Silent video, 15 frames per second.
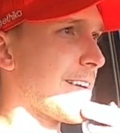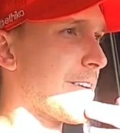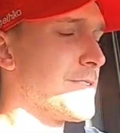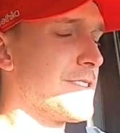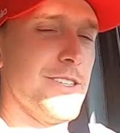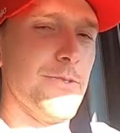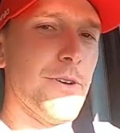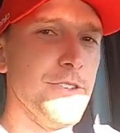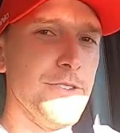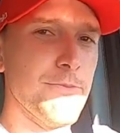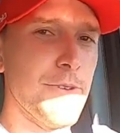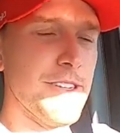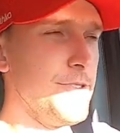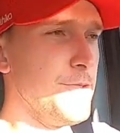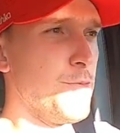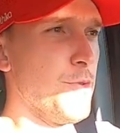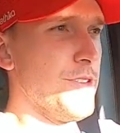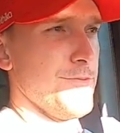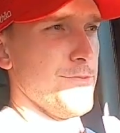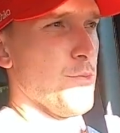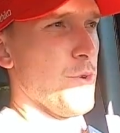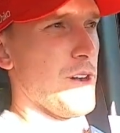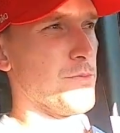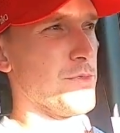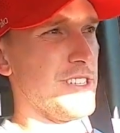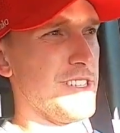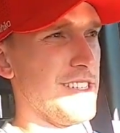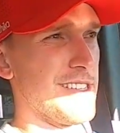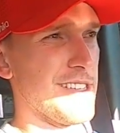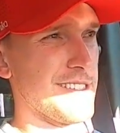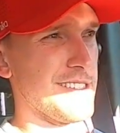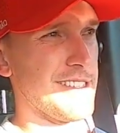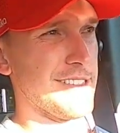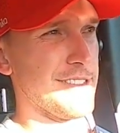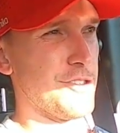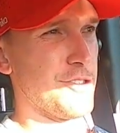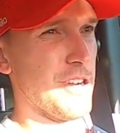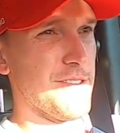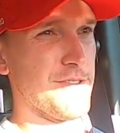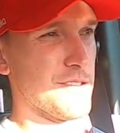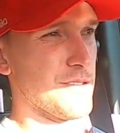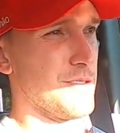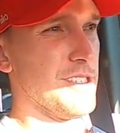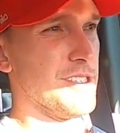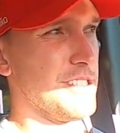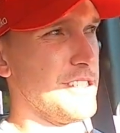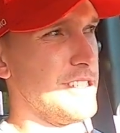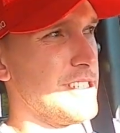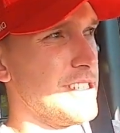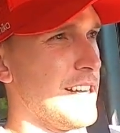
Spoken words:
see why you wouldn't want one of these as a daily driver, really.